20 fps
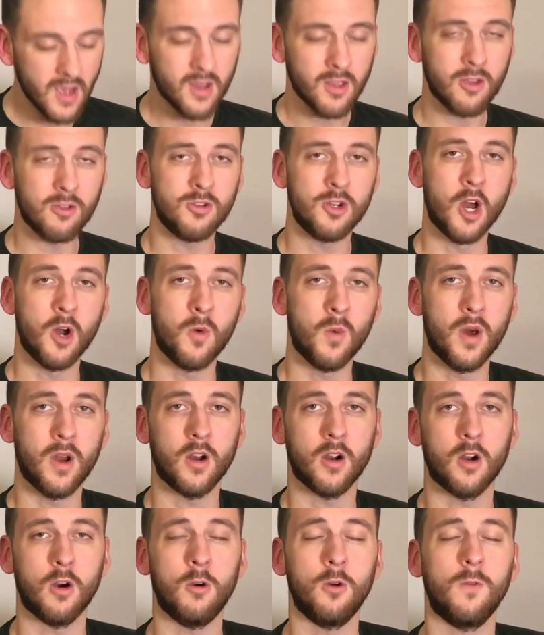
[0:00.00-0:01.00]
You don't want
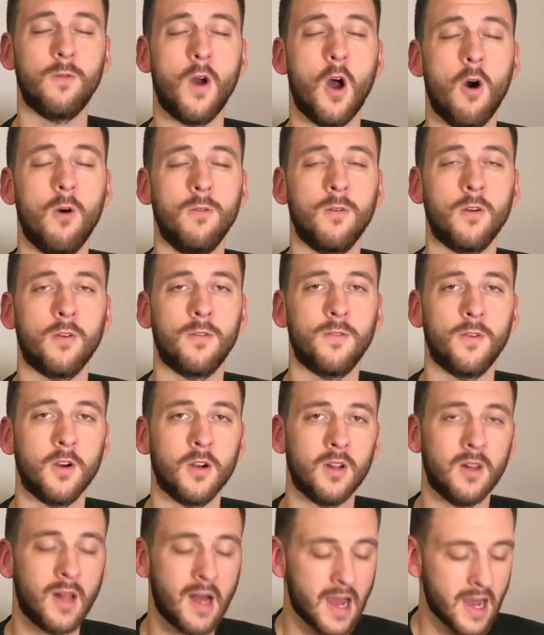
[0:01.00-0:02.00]
to over
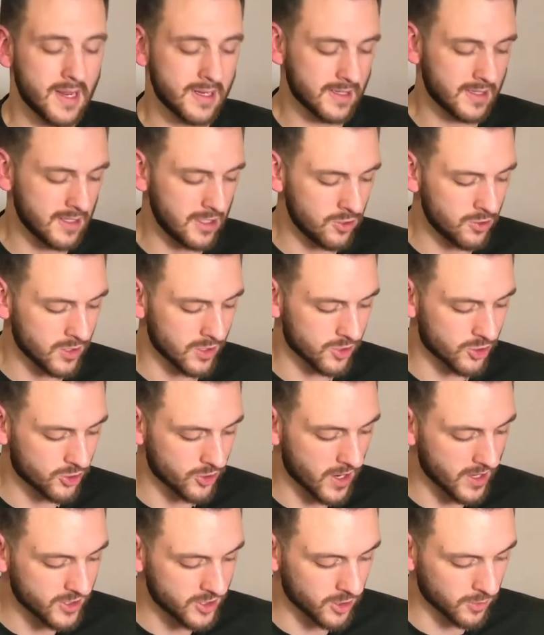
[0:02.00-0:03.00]
fertilize. You can
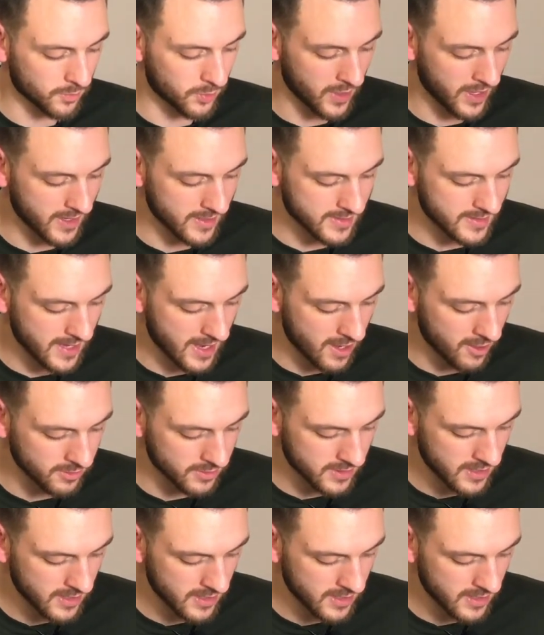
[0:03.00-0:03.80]
stress your plants out.